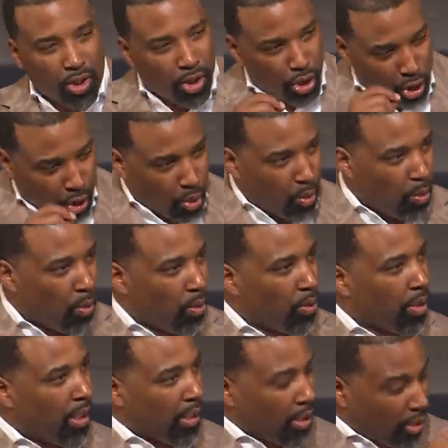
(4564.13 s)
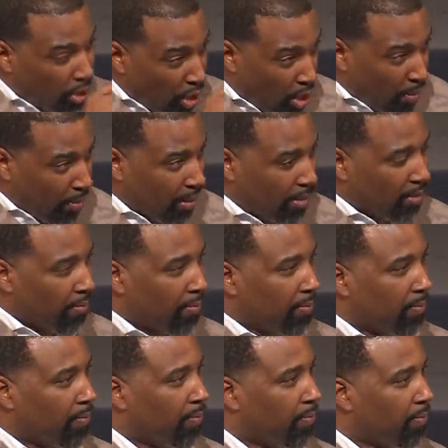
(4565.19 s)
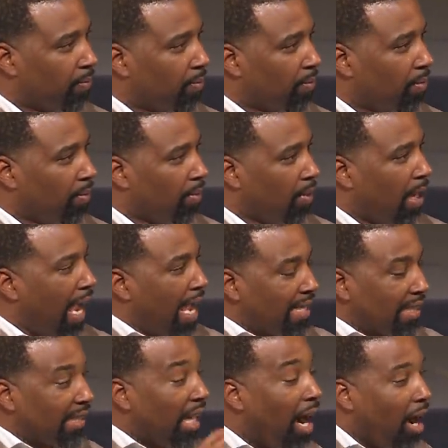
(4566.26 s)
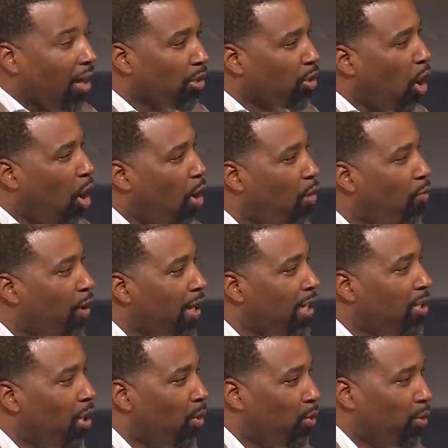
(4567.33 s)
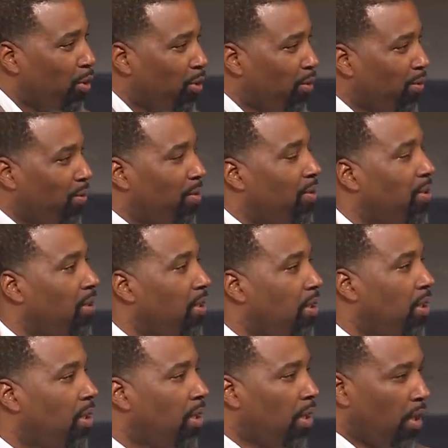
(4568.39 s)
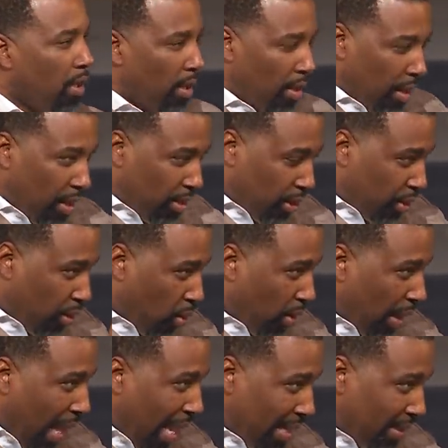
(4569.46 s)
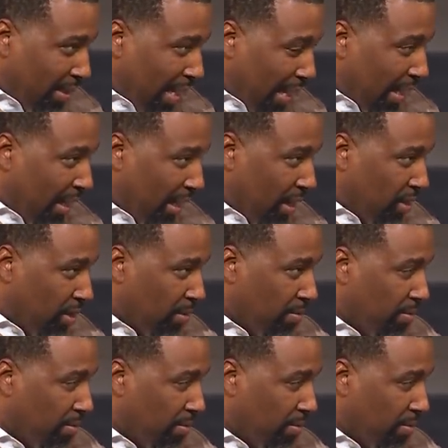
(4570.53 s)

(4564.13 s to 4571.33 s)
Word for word: you can determine as God has already told you, this is your last night in Egypt.